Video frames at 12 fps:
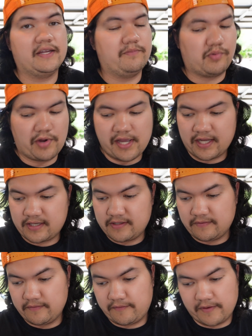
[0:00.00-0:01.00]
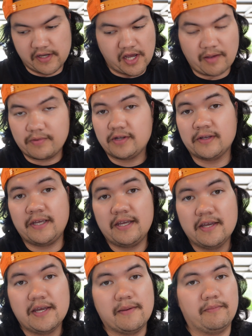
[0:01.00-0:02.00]
It braked phenomenally,
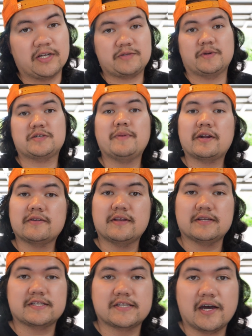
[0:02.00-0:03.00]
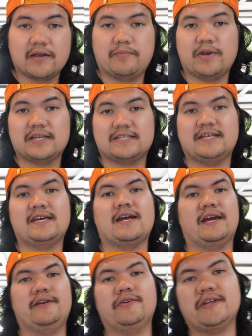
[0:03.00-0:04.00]
much better than the stock brakes did.
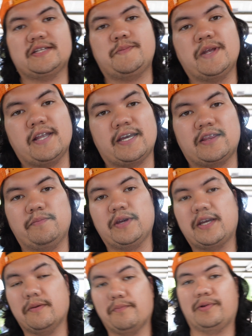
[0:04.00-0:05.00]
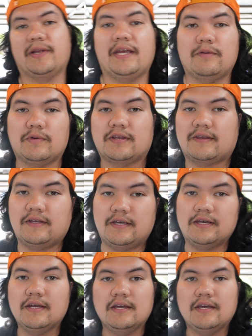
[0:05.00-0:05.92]
I know that's been like the big complaint with the